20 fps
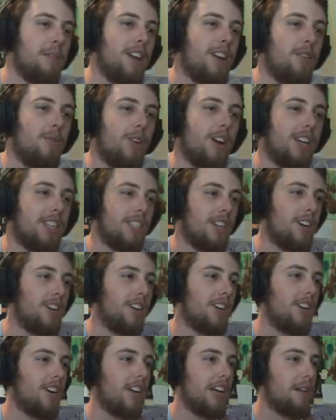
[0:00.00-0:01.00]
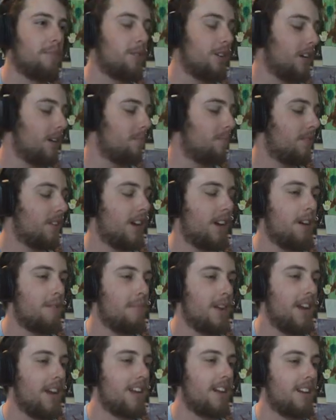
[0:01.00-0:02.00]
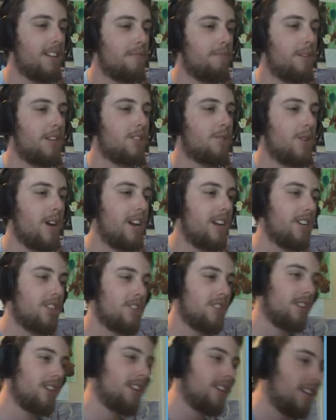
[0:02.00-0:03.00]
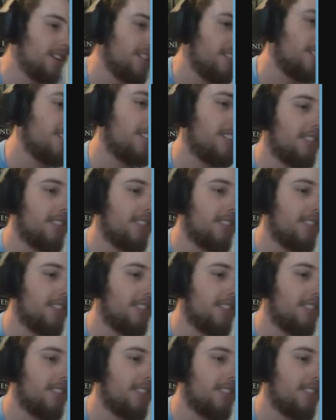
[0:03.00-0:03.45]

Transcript: I mean, it was. Oh god, I'm dumb. Oh man, misreading shit.